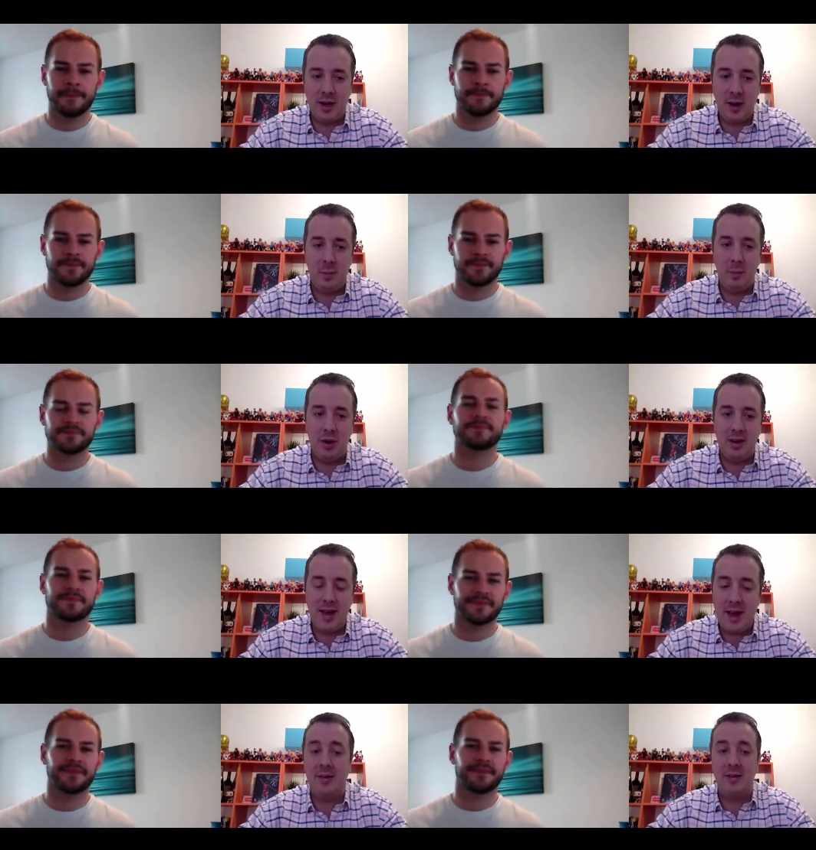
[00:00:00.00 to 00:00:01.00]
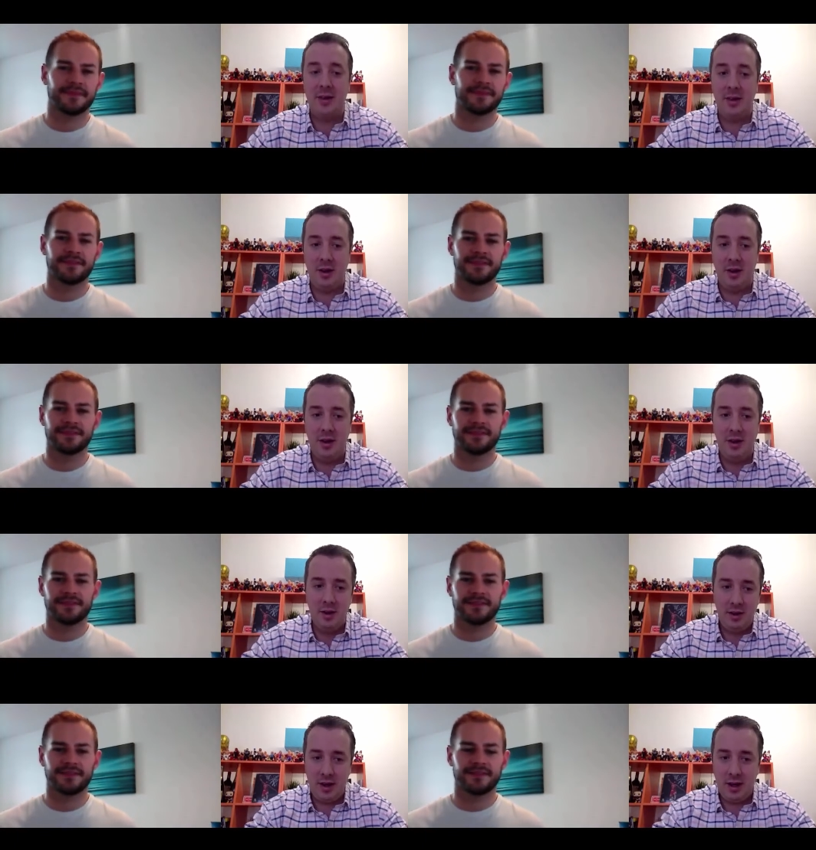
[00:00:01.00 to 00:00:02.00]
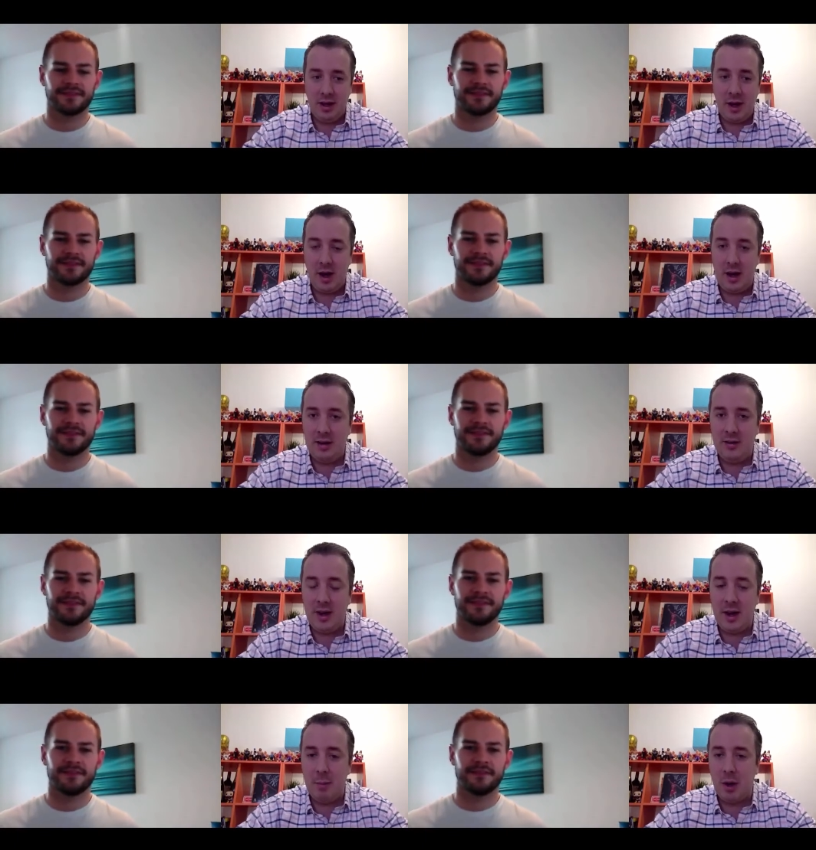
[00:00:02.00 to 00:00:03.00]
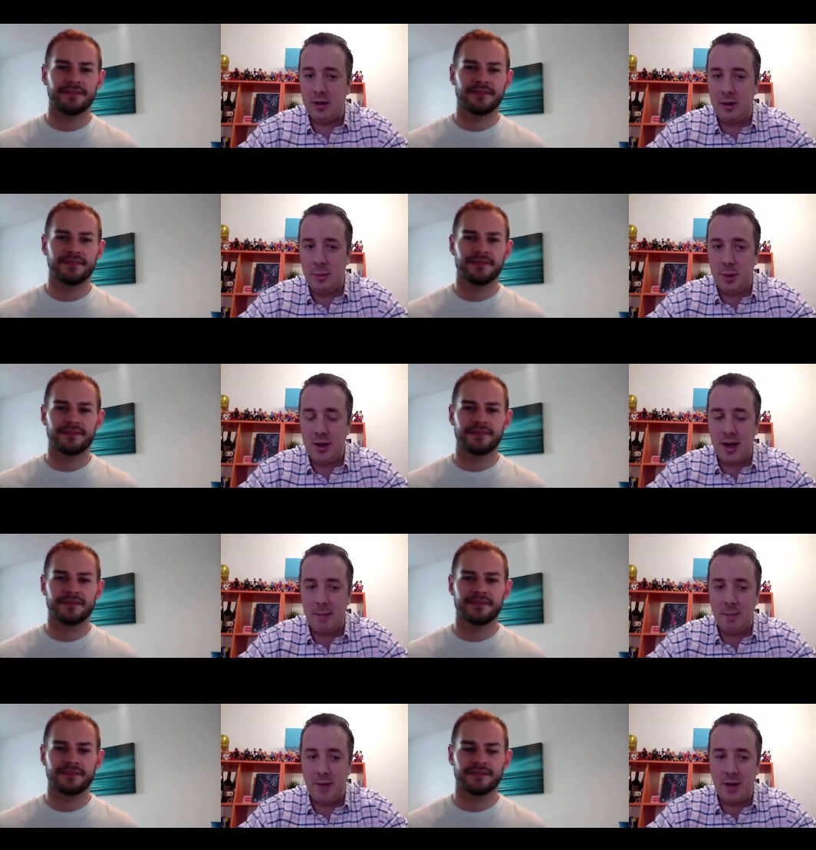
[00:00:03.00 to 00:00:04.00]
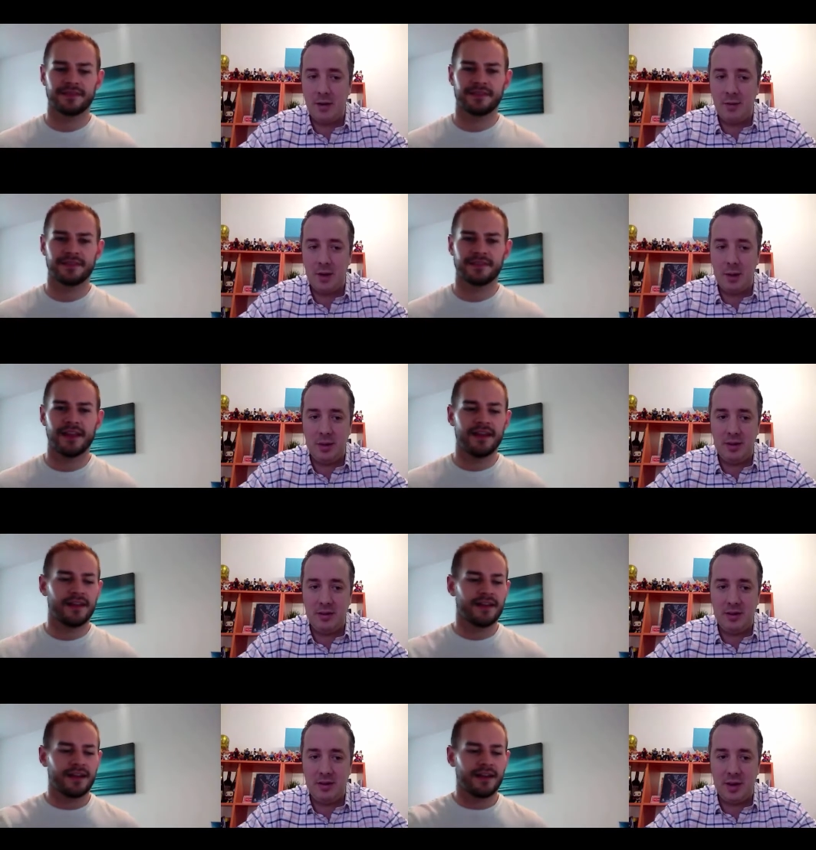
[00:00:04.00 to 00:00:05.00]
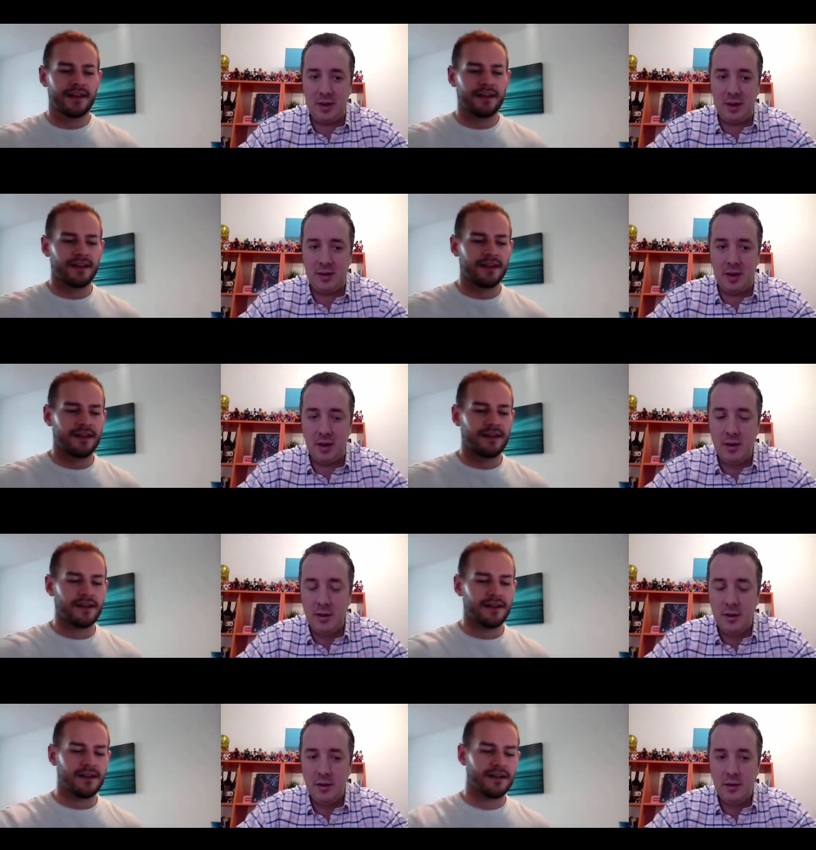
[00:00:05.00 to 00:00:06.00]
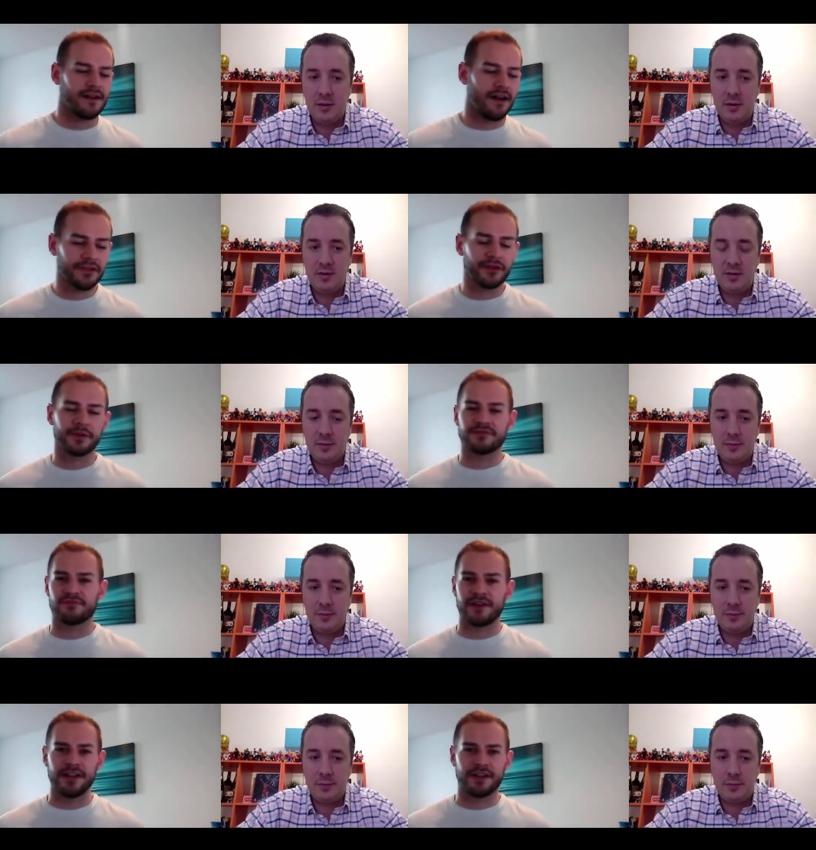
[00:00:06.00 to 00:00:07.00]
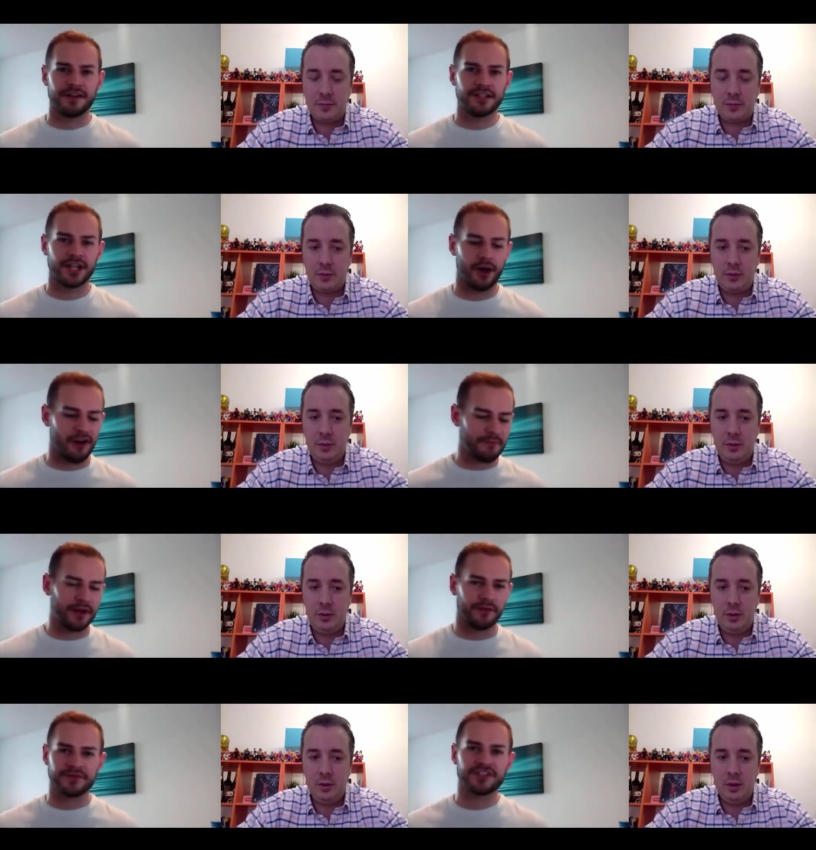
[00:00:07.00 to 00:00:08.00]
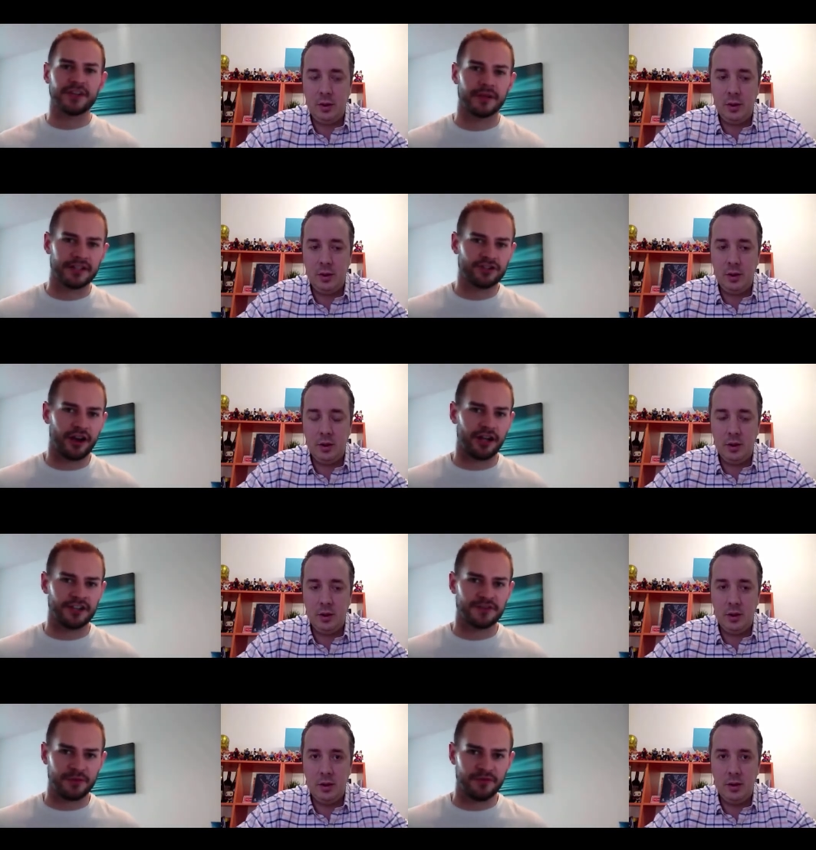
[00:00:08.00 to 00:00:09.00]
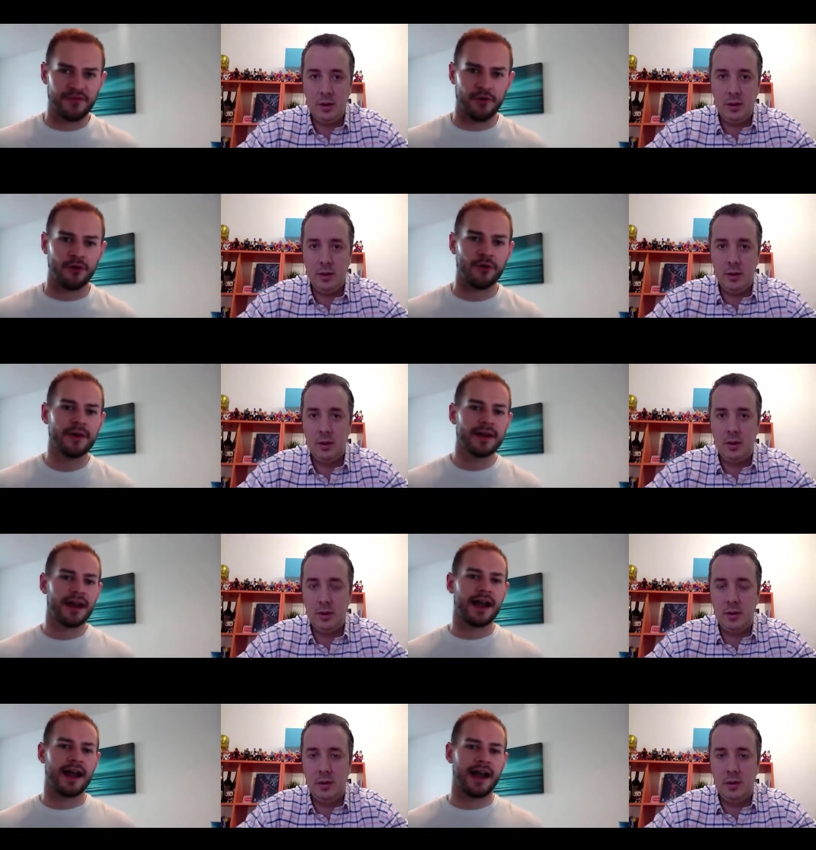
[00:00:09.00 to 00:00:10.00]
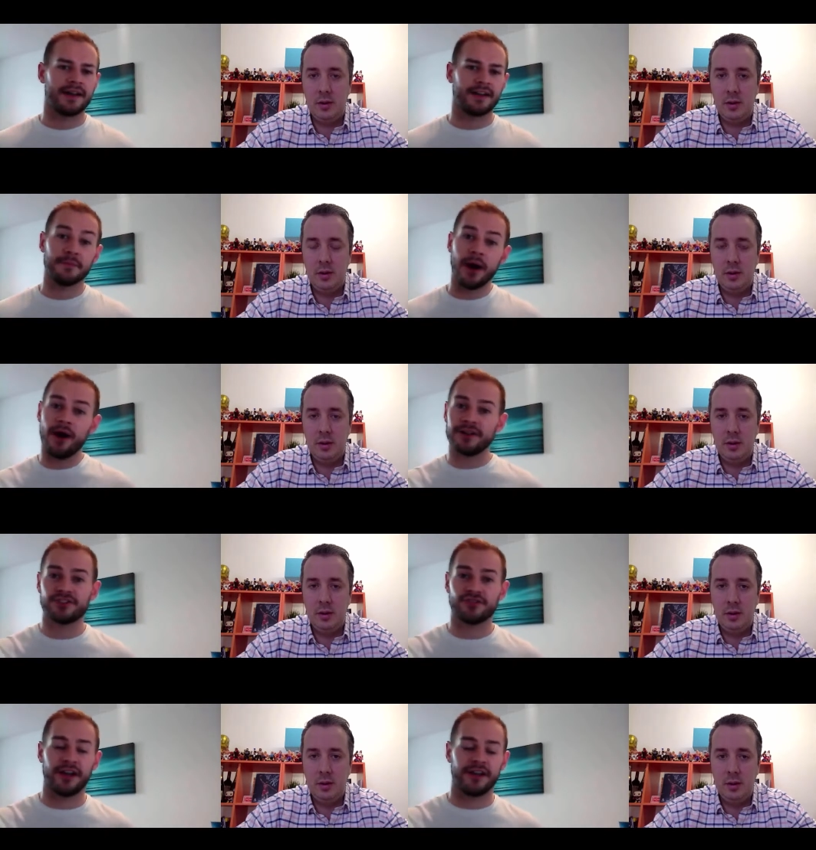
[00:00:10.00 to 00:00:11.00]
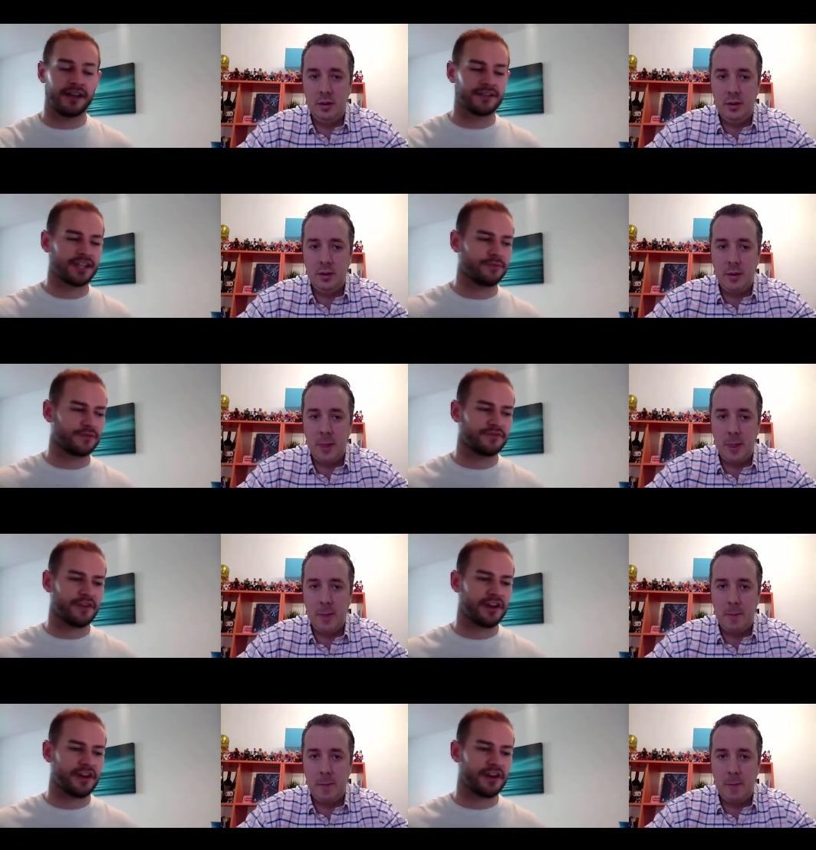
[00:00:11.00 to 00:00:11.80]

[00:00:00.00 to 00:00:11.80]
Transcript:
Speaker 1: a lot more intense than the, the uh, Internet Marketing Bootcamp. How do you find the Business Accelerator?
Speaker 2: I thought it was really good. You know, I've been on similar trainings before, and in past trainings, it was very